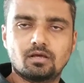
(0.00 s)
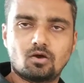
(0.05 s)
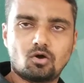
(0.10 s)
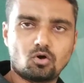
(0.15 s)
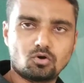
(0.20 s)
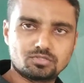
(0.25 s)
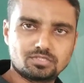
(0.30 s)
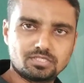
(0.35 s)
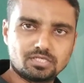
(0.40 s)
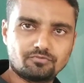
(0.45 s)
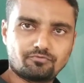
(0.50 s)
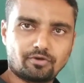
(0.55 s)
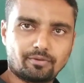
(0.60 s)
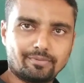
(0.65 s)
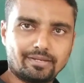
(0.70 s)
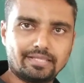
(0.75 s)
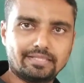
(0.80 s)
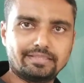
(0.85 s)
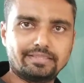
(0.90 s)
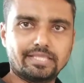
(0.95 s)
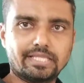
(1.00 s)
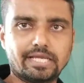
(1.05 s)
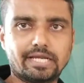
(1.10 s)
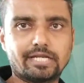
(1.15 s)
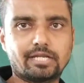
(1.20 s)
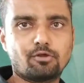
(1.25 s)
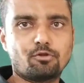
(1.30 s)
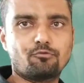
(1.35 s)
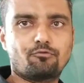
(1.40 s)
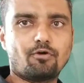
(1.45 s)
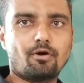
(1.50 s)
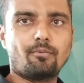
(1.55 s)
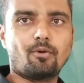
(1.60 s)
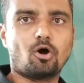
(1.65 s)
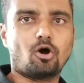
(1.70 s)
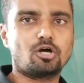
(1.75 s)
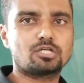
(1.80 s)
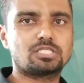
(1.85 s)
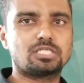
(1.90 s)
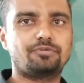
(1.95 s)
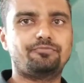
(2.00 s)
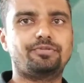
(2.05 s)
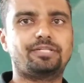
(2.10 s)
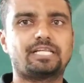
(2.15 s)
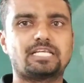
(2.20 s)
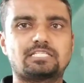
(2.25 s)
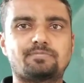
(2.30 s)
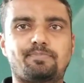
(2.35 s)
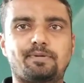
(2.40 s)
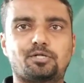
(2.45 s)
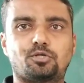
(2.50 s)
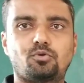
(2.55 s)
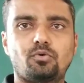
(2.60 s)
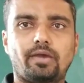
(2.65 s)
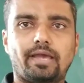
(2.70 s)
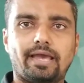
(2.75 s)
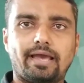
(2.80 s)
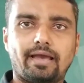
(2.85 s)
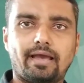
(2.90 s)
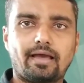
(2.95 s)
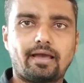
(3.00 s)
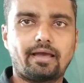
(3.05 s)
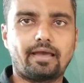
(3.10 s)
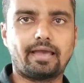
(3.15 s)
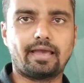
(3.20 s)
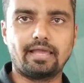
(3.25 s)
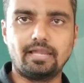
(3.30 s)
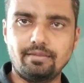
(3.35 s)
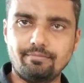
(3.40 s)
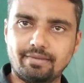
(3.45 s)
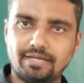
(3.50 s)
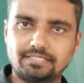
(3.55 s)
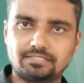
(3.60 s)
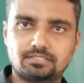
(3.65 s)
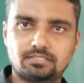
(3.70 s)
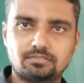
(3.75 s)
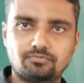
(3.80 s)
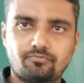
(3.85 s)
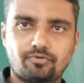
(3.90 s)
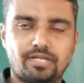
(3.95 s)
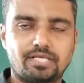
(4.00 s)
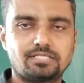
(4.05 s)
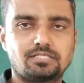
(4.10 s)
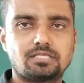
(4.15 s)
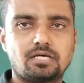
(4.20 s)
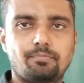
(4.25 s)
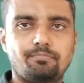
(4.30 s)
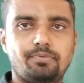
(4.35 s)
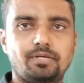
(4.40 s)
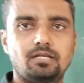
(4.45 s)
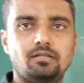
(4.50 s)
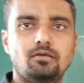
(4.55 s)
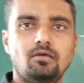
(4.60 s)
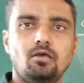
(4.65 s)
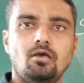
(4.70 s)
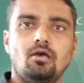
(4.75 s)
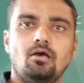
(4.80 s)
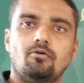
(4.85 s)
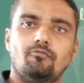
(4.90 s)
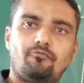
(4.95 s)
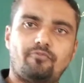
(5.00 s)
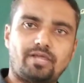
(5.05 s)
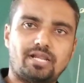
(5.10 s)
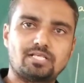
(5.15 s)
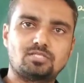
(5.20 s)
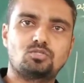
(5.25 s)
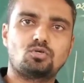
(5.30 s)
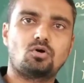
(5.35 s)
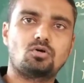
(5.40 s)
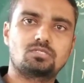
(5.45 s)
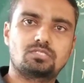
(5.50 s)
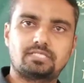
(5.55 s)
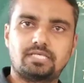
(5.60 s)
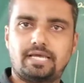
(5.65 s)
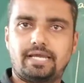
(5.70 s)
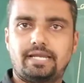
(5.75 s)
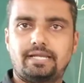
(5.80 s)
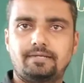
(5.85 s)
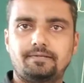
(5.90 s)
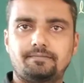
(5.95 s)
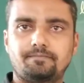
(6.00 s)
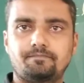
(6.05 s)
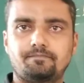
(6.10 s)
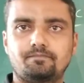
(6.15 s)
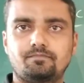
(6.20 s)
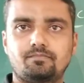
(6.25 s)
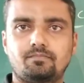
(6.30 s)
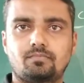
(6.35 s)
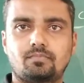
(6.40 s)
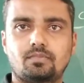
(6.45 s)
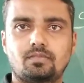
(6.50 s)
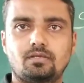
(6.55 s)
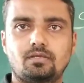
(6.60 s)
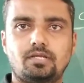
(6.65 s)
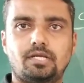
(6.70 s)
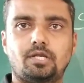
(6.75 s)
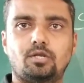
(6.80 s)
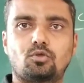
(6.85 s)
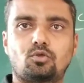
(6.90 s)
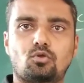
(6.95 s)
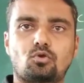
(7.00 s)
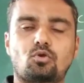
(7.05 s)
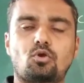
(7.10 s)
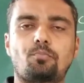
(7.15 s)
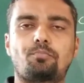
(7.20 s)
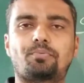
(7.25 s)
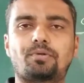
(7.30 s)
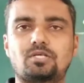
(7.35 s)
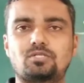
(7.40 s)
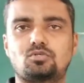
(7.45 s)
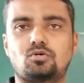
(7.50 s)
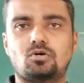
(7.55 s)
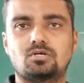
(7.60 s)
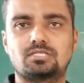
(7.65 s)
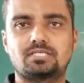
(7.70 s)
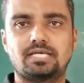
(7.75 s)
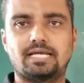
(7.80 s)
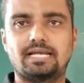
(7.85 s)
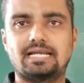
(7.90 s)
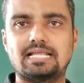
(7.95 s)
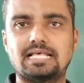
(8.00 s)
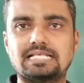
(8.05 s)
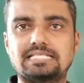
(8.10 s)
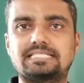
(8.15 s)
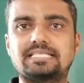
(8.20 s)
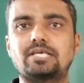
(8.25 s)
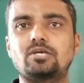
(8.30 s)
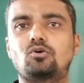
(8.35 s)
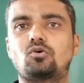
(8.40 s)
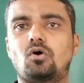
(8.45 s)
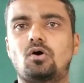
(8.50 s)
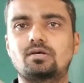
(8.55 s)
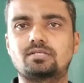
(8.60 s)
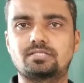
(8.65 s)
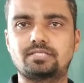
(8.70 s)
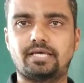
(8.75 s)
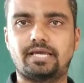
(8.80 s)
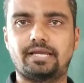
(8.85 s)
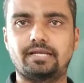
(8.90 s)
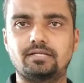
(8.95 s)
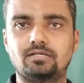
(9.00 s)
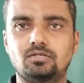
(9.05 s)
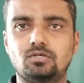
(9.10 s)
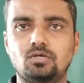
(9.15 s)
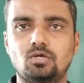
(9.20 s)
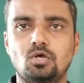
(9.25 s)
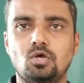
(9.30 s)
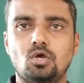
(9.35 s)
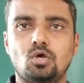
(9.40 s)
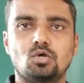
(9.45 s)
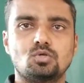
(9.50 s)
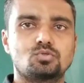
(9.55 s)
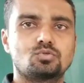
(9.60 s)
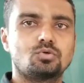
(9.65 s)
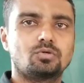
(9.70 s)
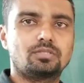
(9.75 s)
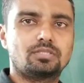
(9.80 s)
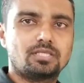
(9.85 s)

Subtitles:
Oxygen family, they will form oxide with respect to elements. For example, ferrous oxide, right? Cuprous oxide, zinc oxide. So